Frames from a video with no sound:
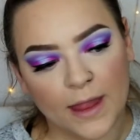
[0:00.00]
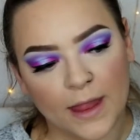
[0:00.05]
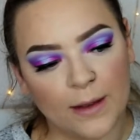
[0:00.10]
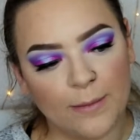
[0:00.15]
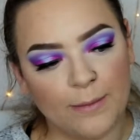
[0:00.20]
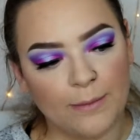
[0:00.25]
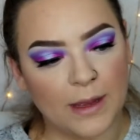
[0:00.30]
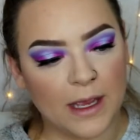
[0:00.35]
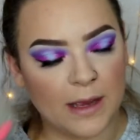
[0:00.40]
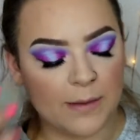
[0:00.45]

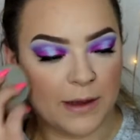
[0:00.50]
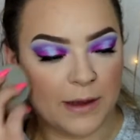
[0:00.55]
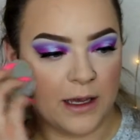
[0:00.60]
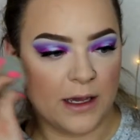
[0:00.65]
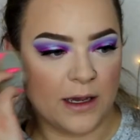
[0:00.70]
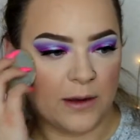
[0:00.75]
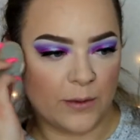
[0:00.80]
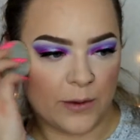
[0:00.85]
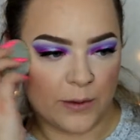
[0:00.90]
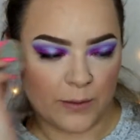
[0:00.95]

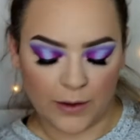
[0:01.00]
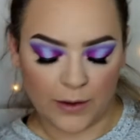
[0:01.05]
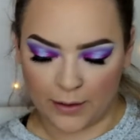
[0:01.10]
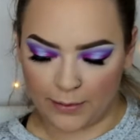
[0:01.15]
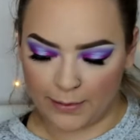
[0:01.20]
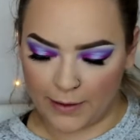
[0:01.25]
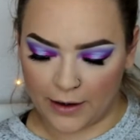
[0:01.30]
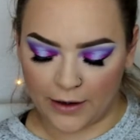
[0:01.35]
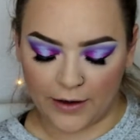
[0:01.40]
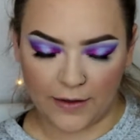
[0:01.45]
maybe it would
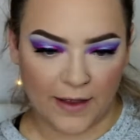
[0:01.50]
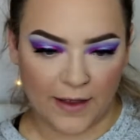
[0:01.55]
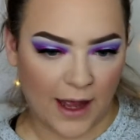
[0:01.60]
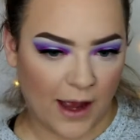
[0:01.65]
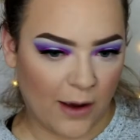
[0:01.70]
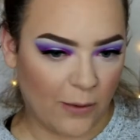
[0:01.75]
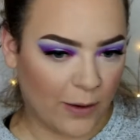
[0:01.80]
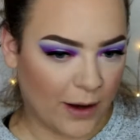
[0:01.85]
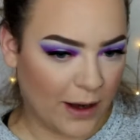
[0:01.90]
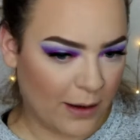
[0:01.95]
work better
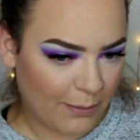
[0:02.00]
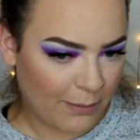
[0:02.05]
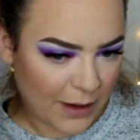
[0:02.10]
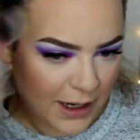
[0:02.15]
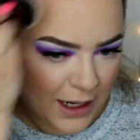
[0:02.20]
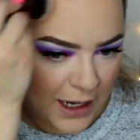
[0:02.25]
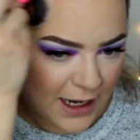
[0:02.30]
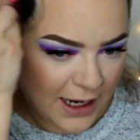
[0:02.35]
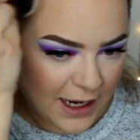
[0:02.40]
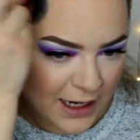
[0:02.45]
that way.
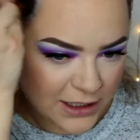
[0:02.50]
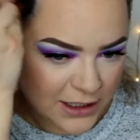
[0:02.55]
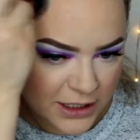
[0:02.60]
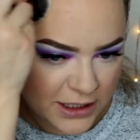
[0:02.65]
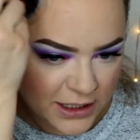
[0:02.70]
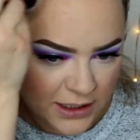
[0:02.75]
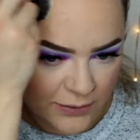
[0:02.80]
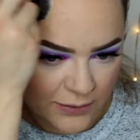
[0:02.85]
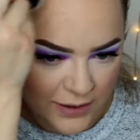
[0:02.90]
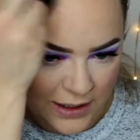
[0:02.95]
But I
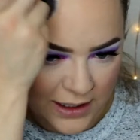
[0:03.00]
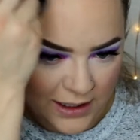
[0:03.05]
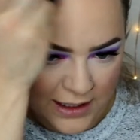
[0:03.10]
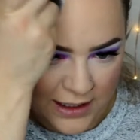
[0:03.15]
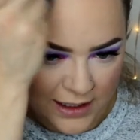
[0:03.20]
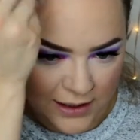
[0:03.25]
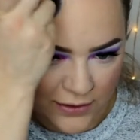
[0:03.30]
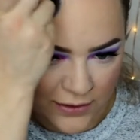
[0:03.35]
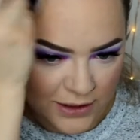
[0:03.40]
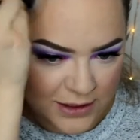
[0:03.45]
actually don't think
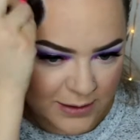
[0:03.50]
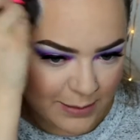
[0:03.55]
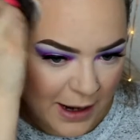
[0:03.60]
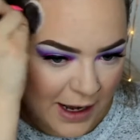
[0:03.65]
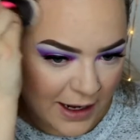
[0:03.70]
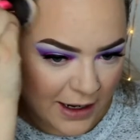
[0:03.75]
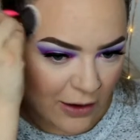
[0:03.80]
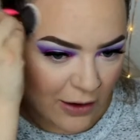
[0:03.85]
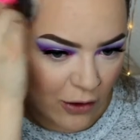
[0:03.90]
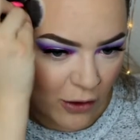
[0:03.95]
that it looks bad at